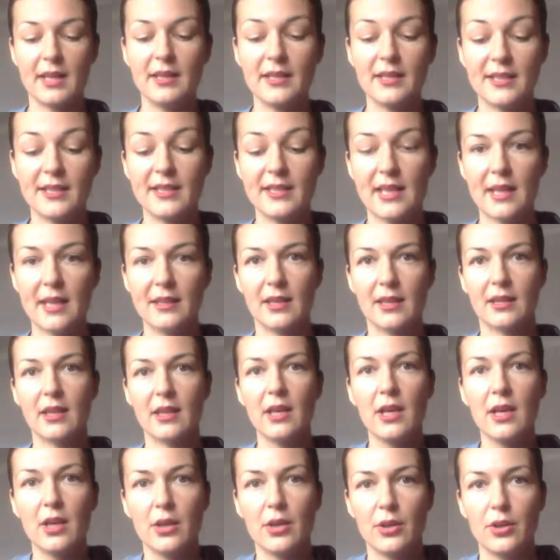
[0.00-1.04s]
understand that
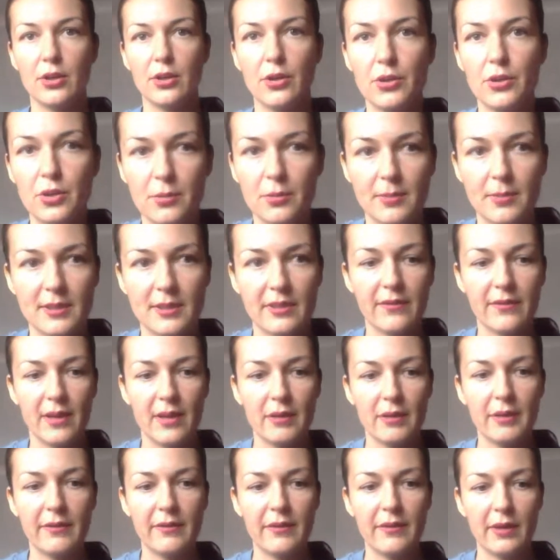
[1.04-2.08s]
YouTube is a
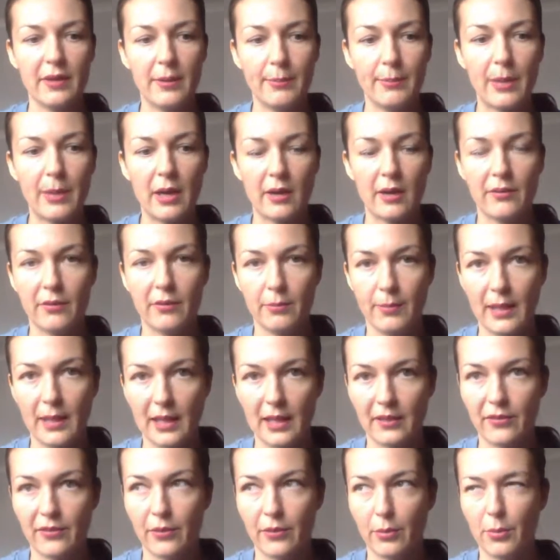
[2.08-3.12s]
very, very powerful
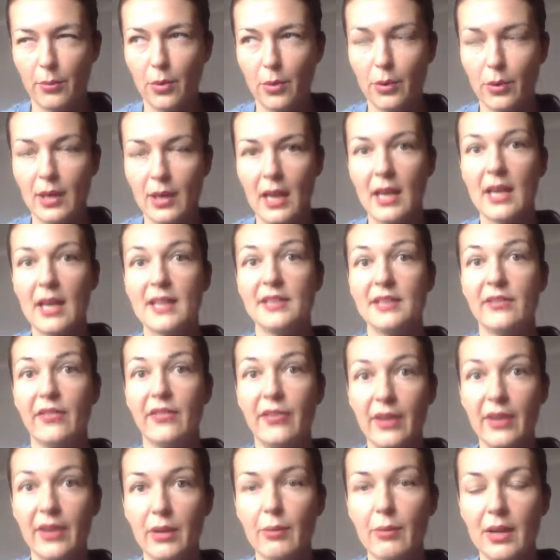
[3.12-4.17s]
platform. Okay. It's a
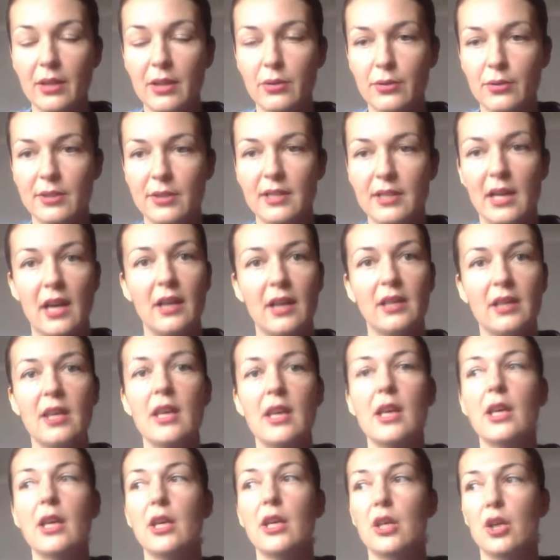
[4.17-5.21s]
free one to start.
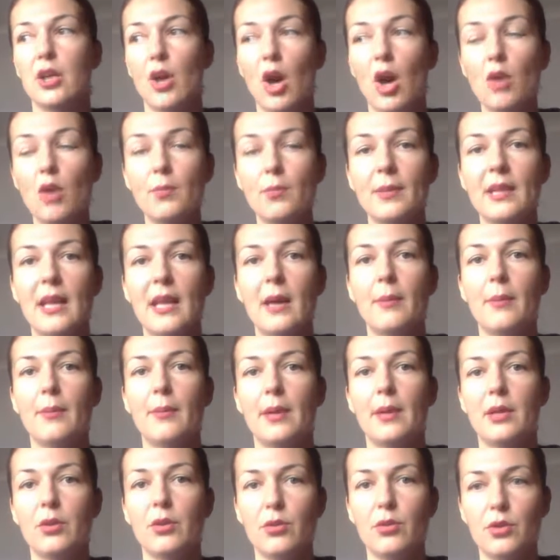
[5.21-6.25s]
You open up
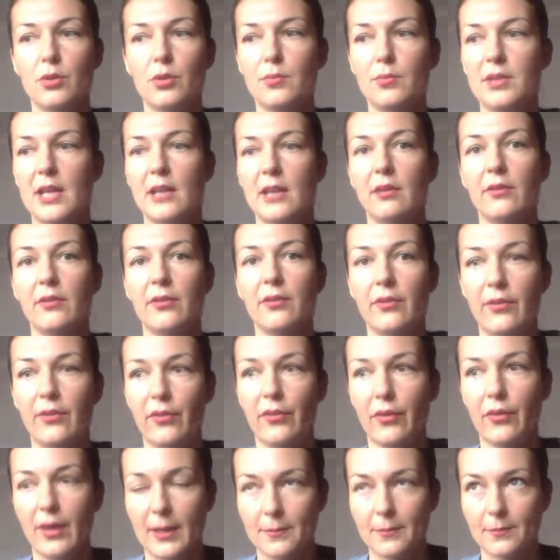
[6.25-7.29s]
a YouTube channel for
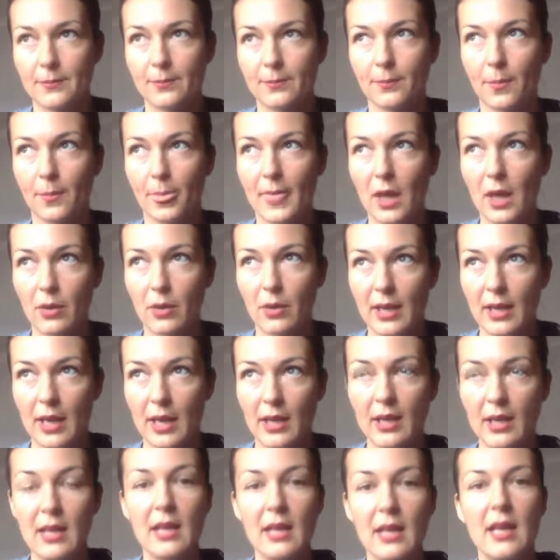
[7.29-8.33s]
free.
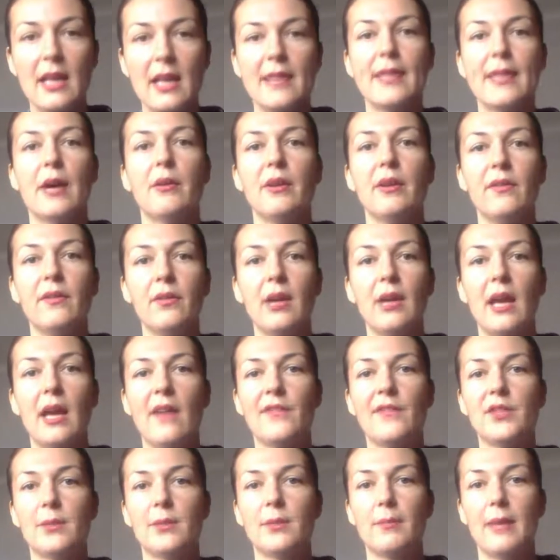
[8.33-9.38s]
Okay. Now, if you have
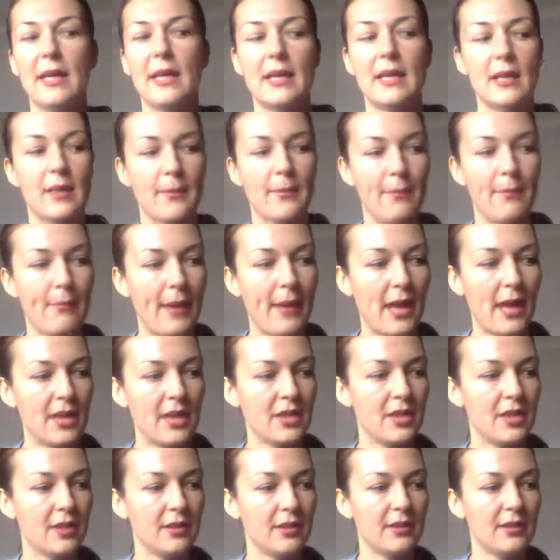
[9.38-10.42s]
some uh,
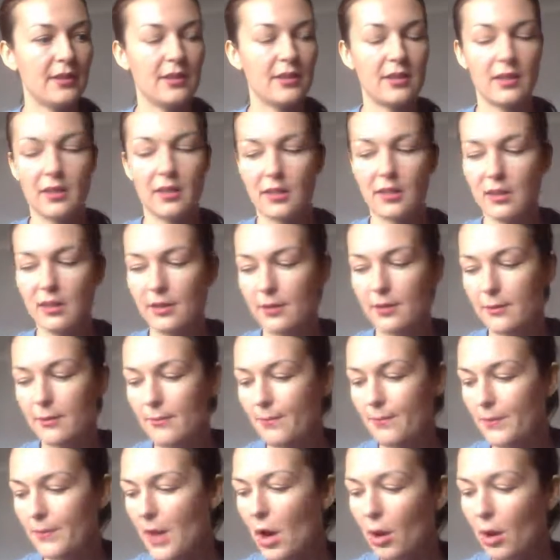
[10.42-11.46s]
passions,
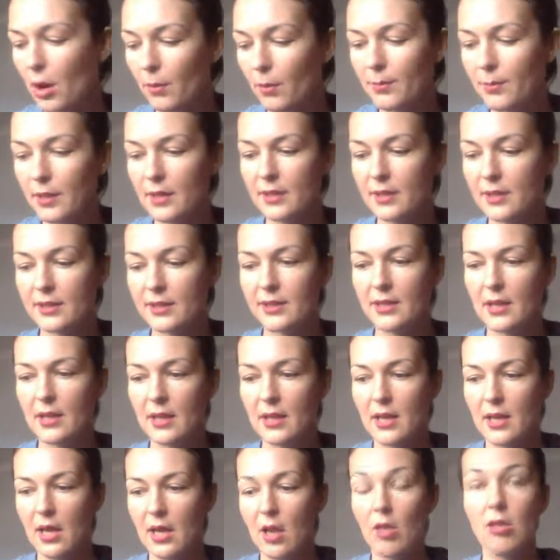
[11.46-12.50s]
um, hobbies,
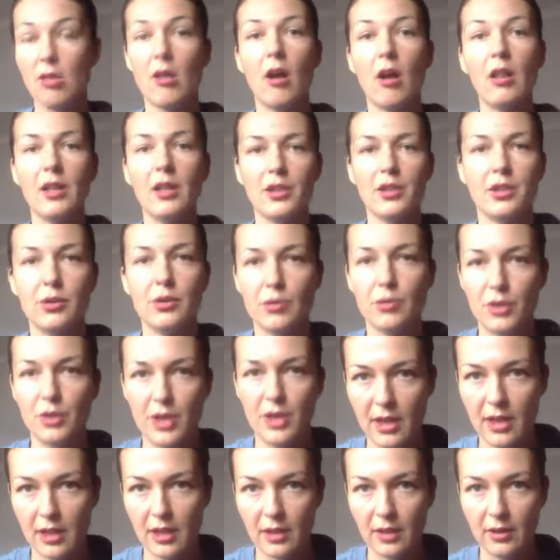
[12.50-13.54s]
knowledge to
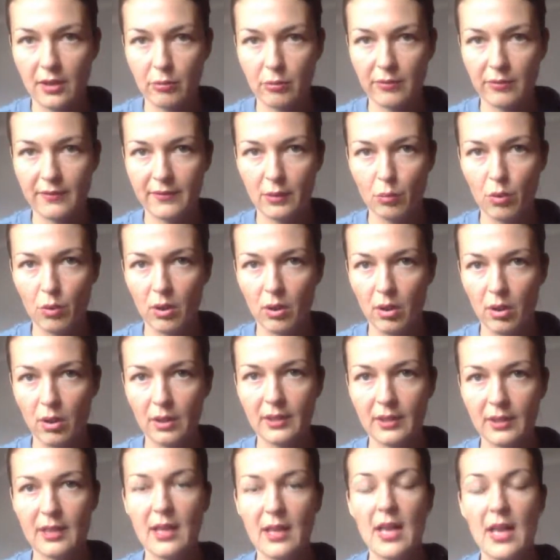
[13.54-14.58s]
share with the
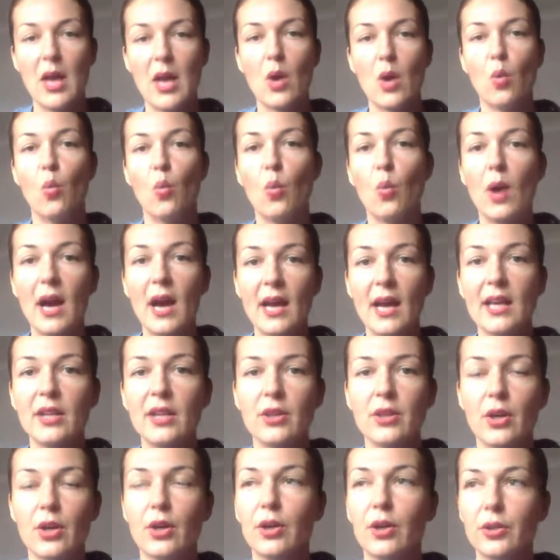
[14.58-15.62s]
world, why
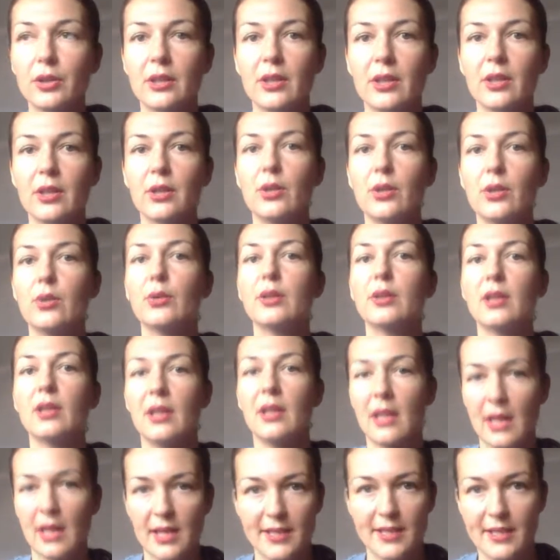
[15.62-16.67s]
not
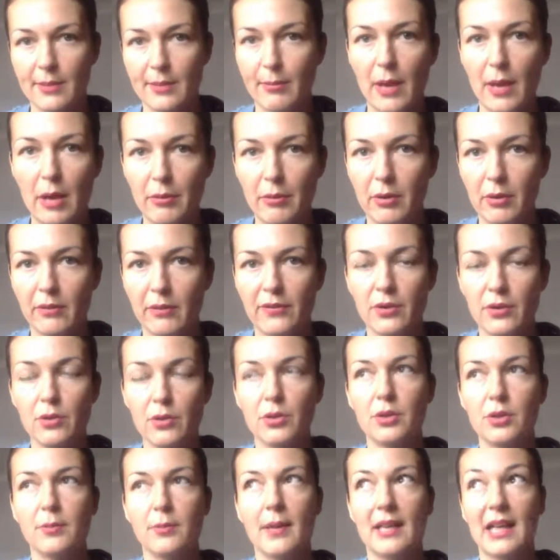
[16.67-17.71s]
utilize the power of
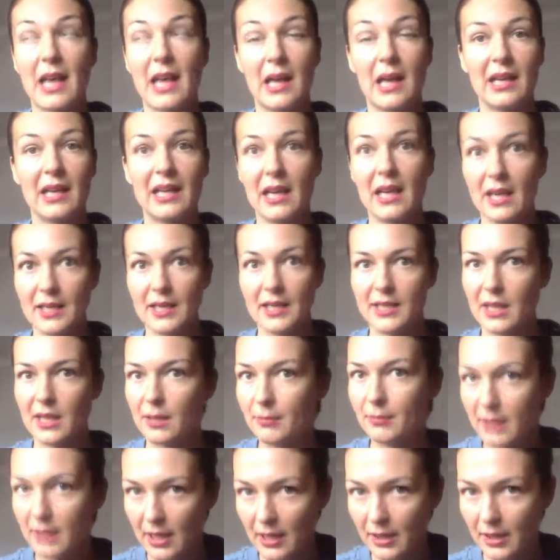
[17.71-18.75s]
YouTube. And uh, guys,
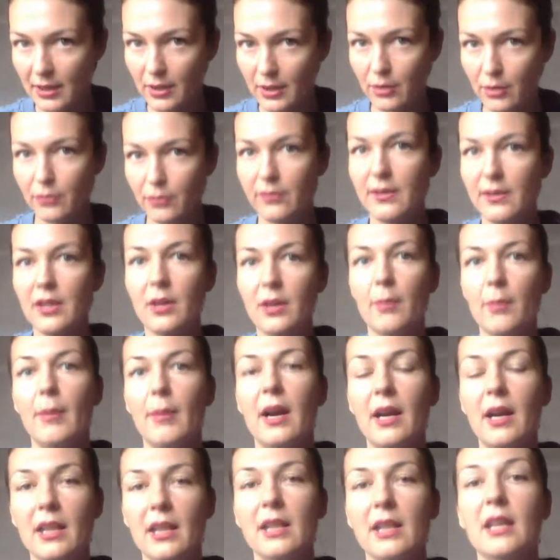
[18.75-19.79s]
I'm telling you, video
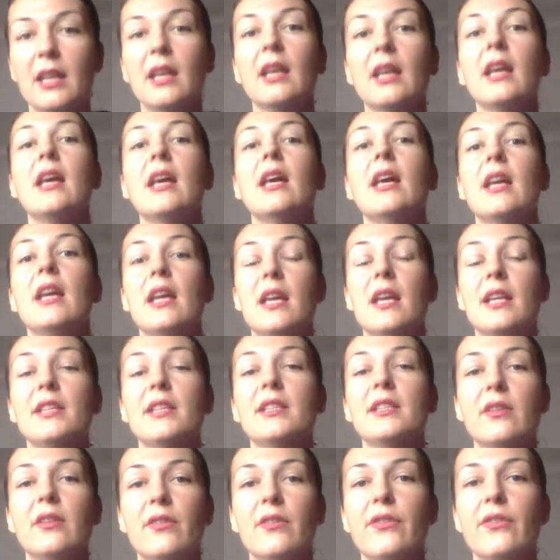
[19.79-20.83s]
marketing is
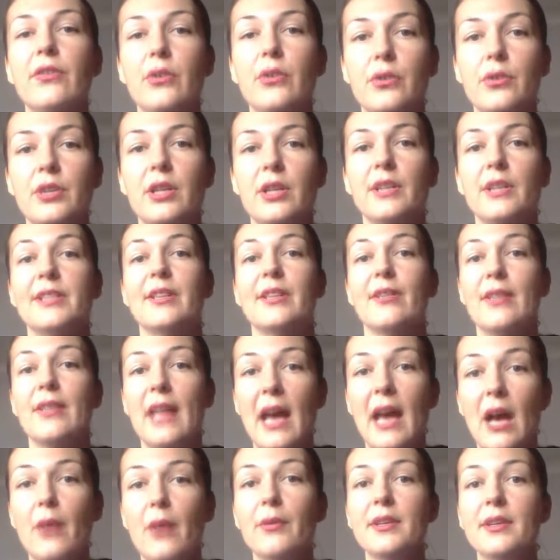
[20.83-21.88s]
the future. So
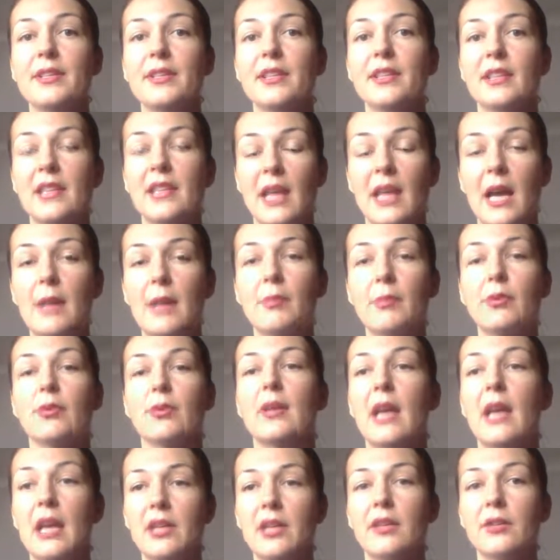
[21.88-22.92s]
now is the time to
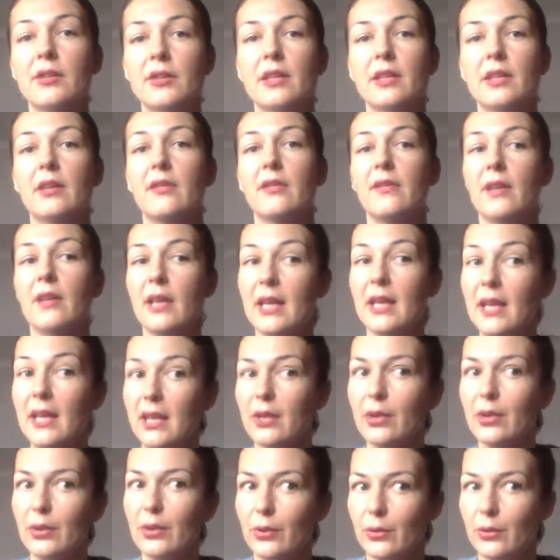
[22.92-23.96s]
get yourself
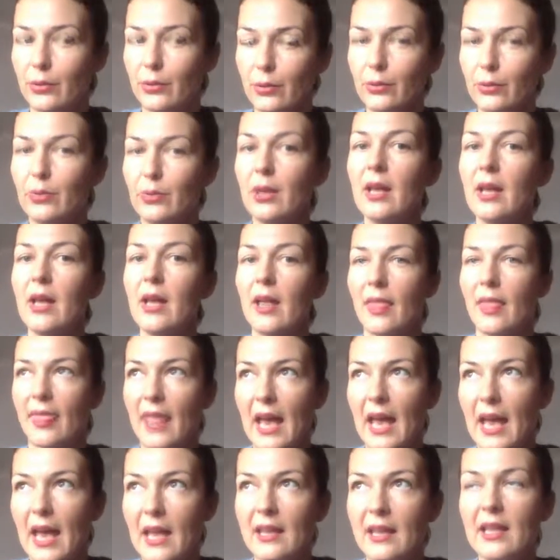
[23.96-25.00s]
into
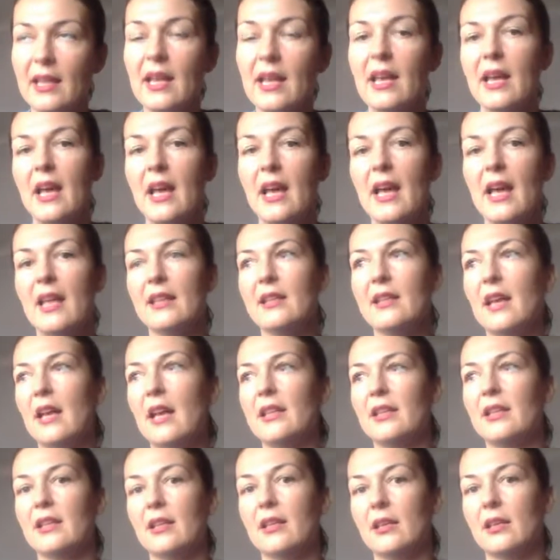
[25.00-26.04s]
that. And then
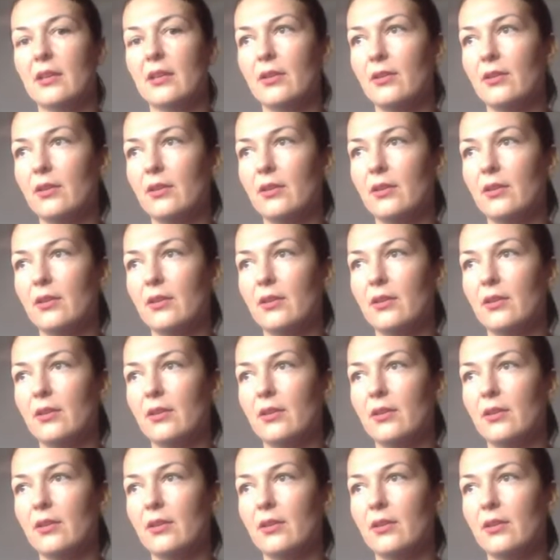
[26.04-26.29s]
in a